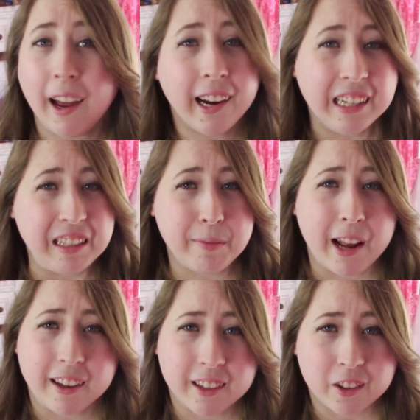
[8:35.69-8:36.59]
I guess
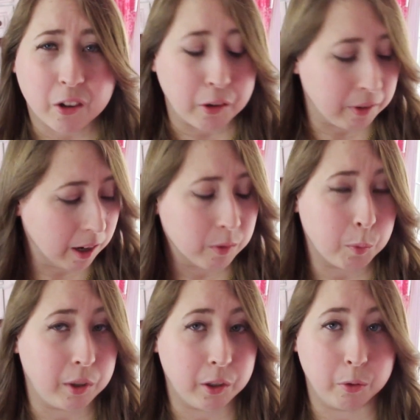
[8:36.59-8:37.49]
gymnastics all around was
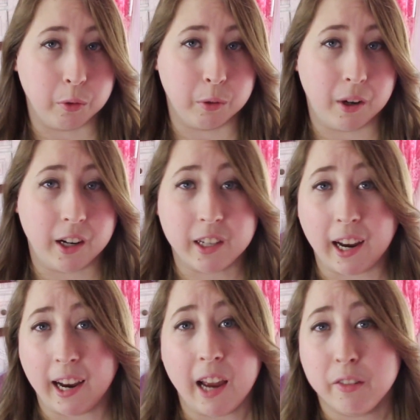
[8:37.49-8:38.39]
pretty cool to watch.
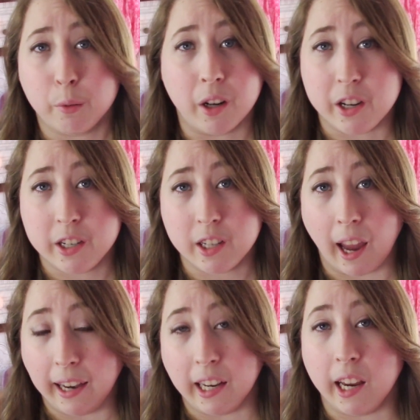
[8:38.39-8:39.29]
I haven't watched
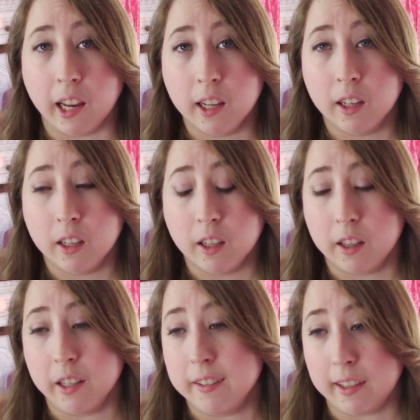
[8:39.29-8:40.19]
any
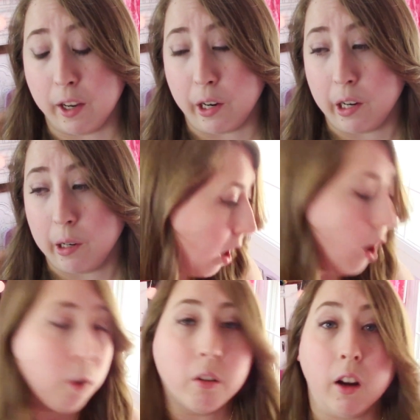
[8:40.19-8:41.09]
this year.
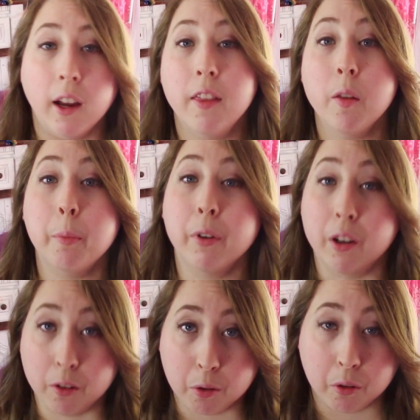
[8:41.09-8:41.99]
Oh, and the book
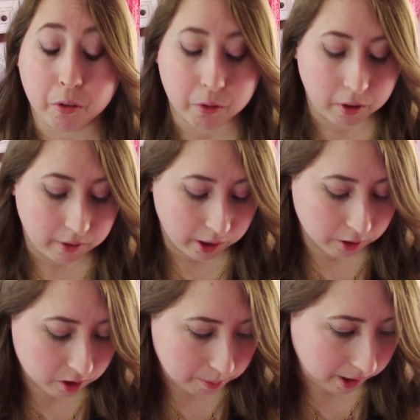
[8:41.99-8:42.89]
you tore through at
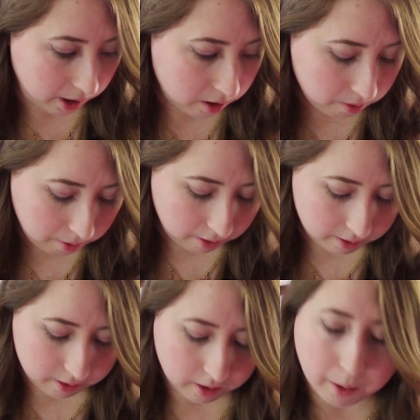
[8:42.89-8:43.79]
record speed. Where is it?